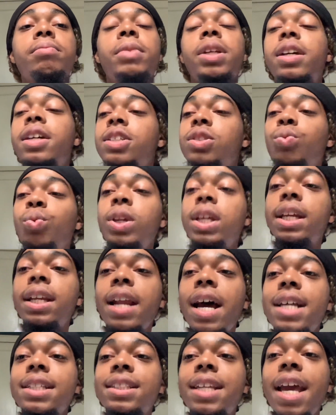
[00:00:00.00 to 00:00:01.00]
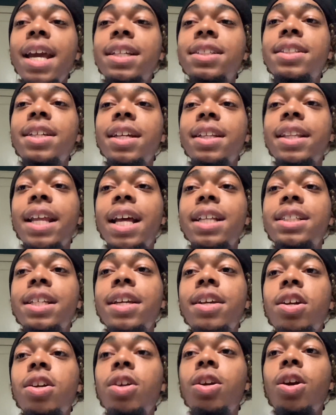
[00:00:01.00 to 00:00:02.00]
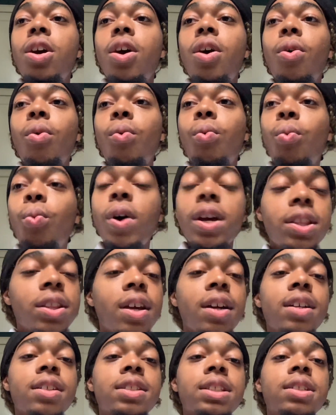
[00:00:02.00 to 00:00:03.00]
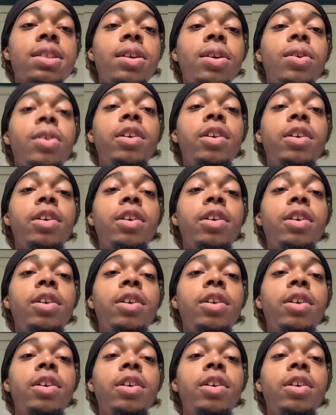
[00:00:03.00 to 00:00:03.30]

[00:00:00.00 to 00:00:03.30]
because we cannot take shit that's here with us.